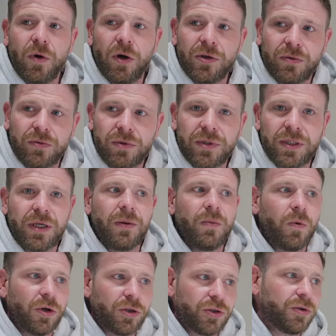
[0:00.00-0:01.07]
what's routine,
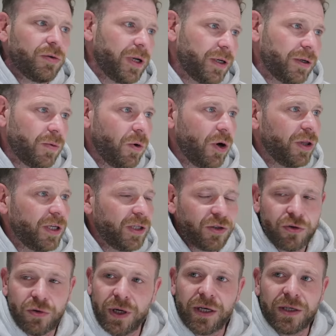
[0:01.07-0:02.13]
what's triggered, what are these
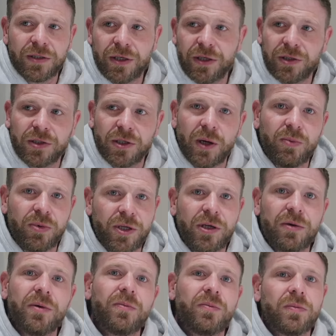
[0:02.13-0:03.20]
triggers that are stopping
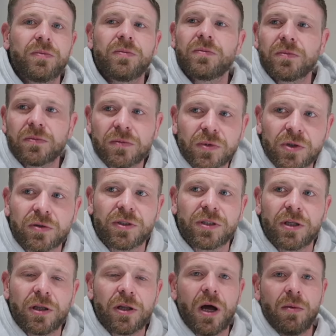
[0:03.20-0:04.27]
you. So it's
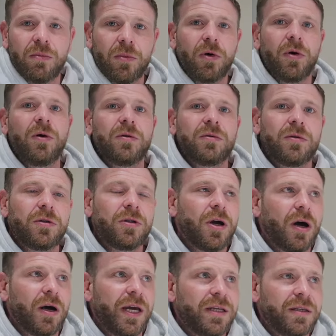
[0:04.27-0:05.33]
a lot more,
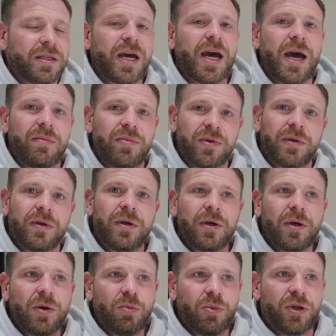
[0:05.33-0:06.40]
not in depth,
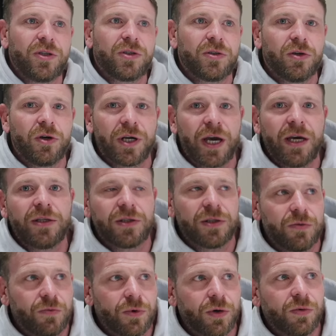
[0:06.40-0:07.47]
but it's sort of getting to
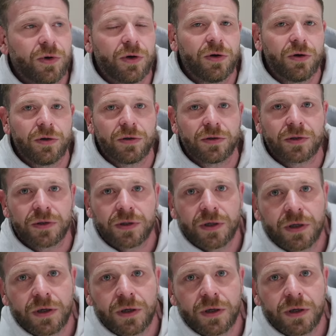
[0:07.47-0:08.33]
the root cause,